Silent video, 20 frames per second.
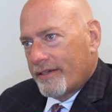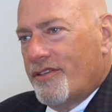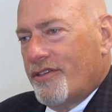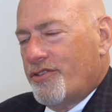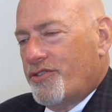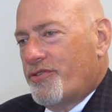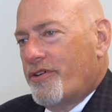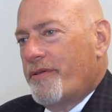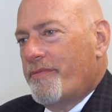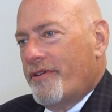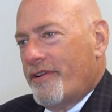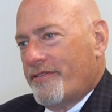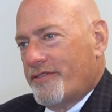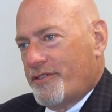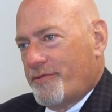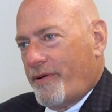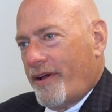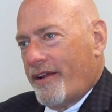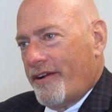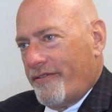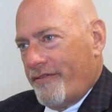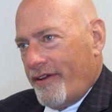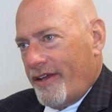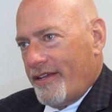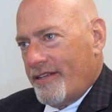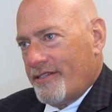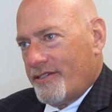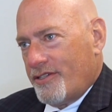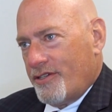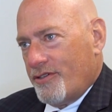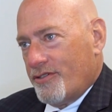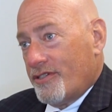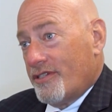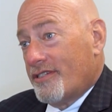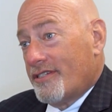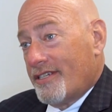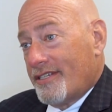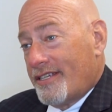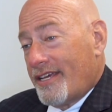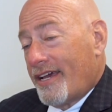The treatment of spider veins
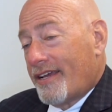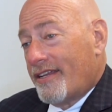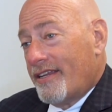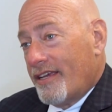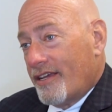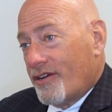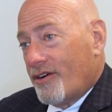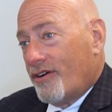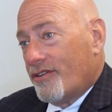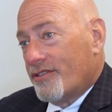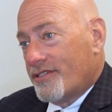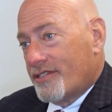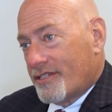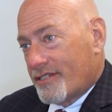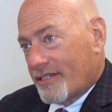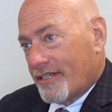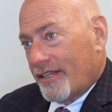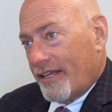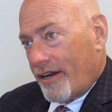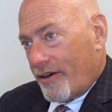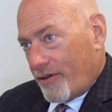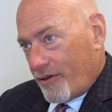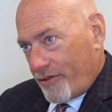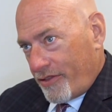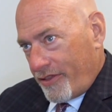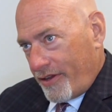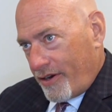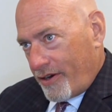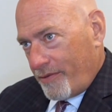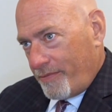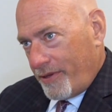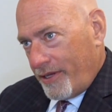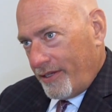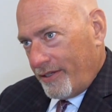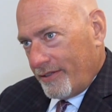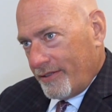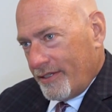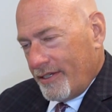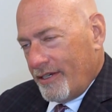uses a technique called sclerotherapy,